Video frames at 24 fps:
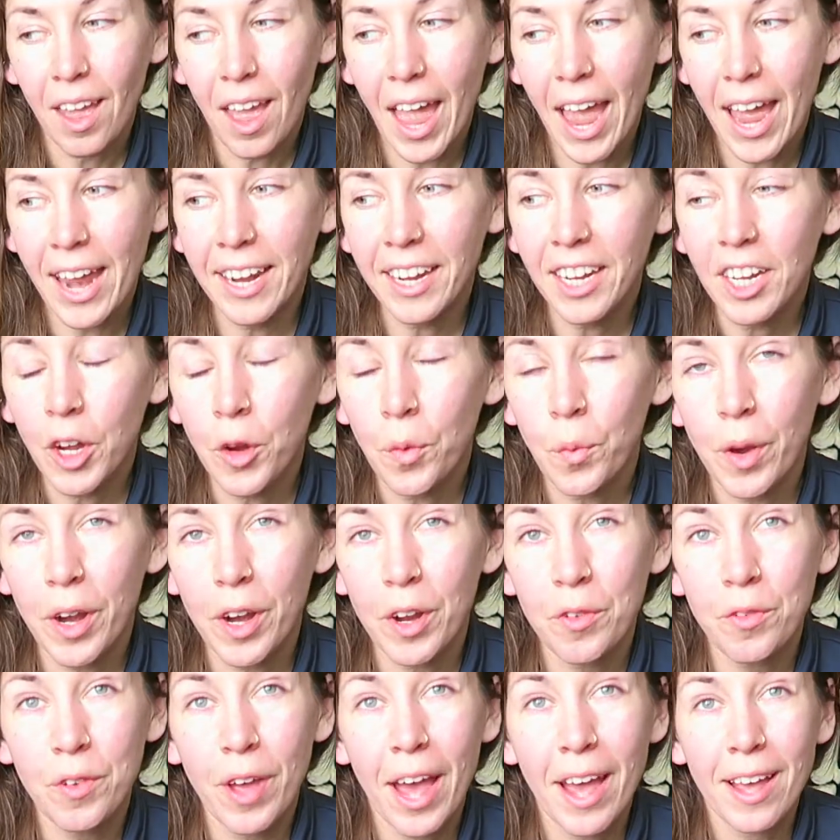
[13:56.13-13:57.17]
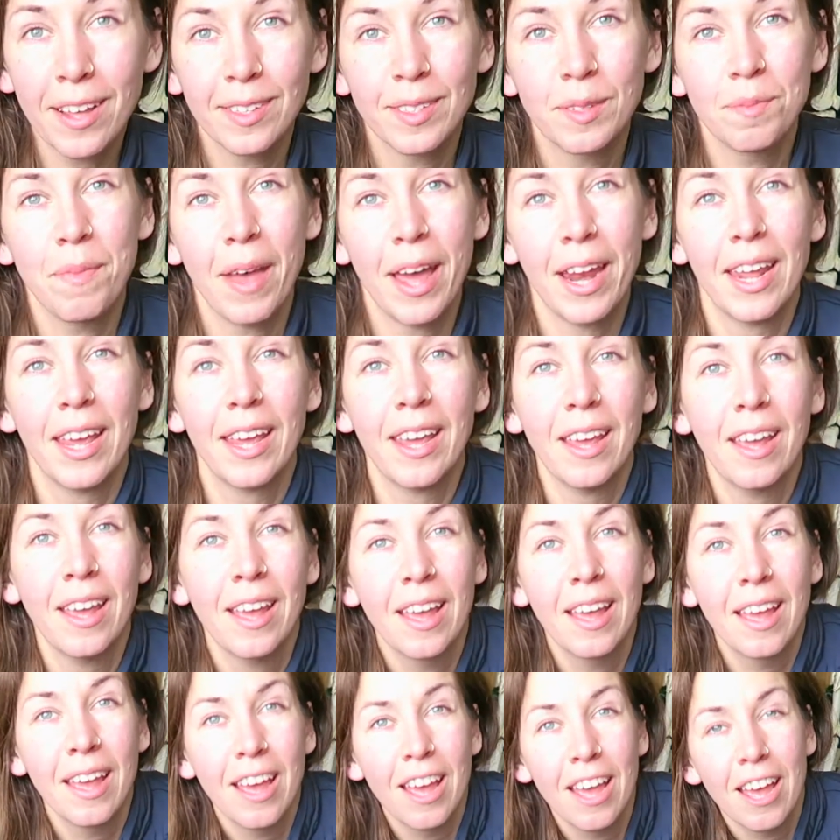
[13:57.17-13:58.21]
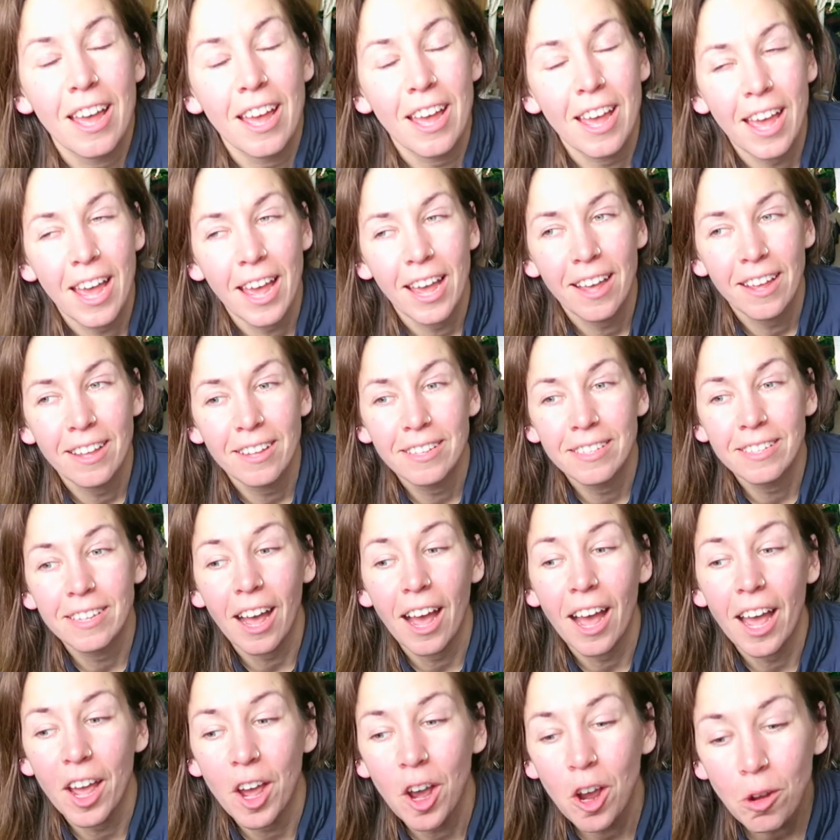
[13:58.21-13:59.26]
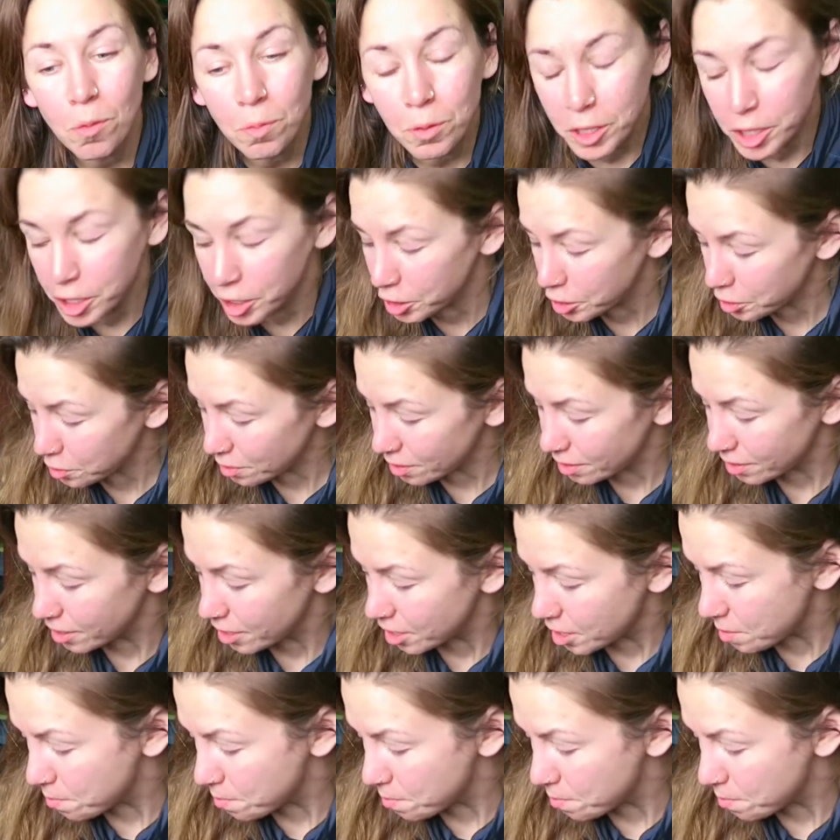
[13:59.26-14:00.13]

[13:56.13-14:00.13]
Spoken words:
I didn't get rid of as many as I hoped to,